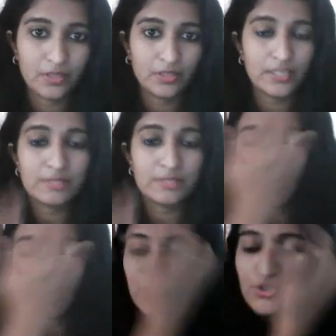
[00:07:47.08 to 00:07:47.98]
Okay,
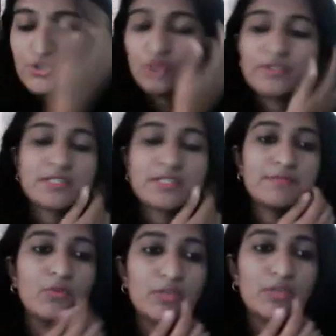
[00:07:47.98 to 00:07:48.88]
small tube which is
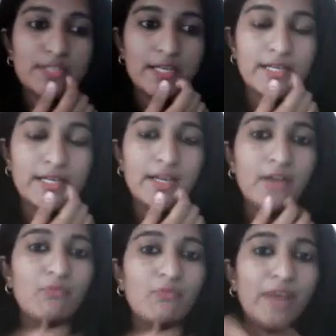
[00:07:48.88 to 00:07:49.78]
folded.
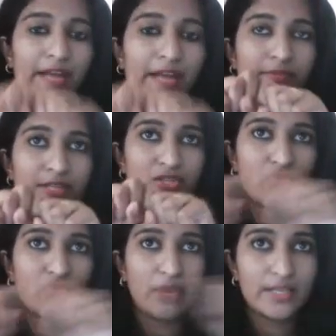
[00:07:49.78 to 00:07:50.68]
When we
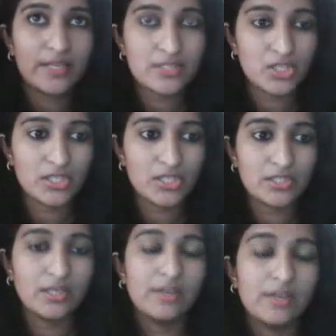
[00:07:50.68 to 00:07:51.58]
stretch it,
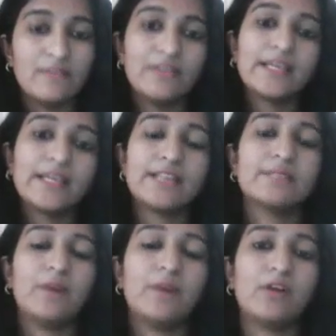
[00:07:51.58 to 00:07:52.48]
we'll get
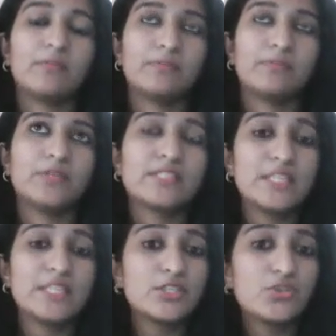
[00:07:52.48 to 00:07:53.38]
about
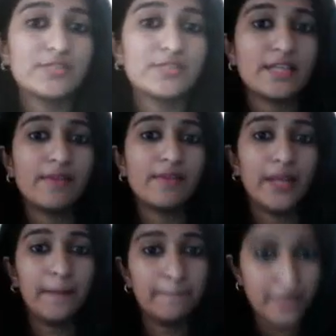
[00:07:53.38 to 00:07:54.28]
6 to
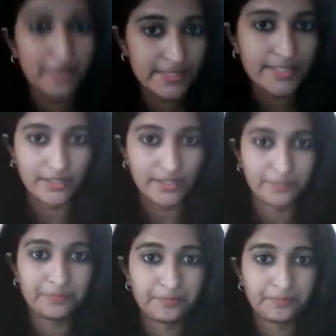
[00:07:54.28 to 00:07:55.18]
7 meter.
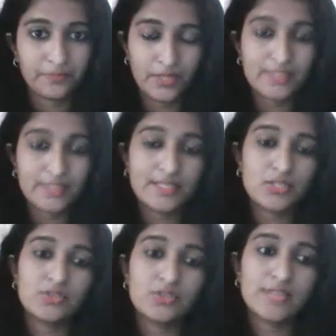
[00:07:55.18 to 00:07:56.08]
Okay, 6
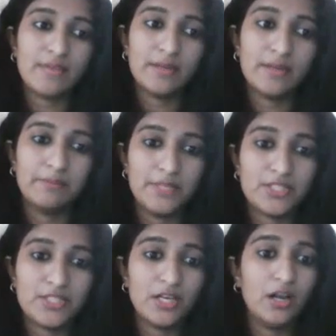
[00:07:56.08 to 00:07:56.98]
to 7
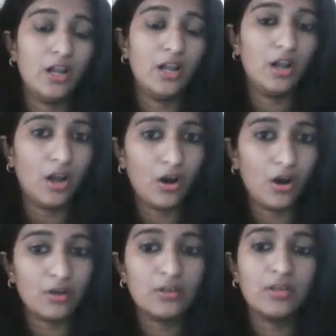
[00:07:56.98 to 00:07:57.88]
meter
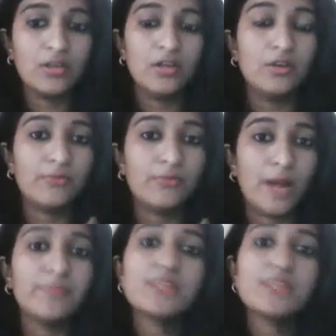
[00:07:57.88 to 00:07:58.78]
long
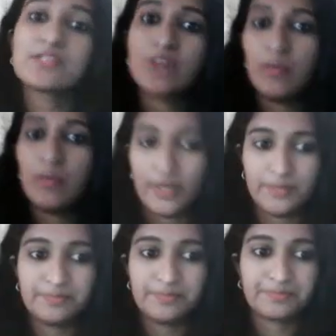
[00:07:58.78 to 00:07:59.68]
from the stomach.
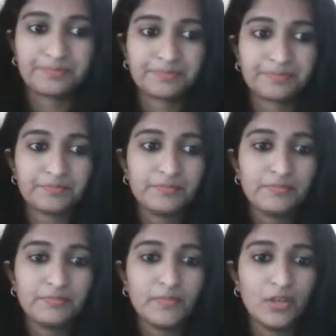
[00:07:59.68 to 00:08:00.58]

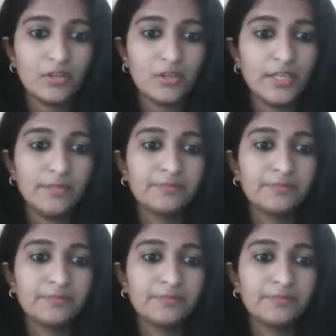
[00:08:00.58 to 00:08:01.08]
Okay,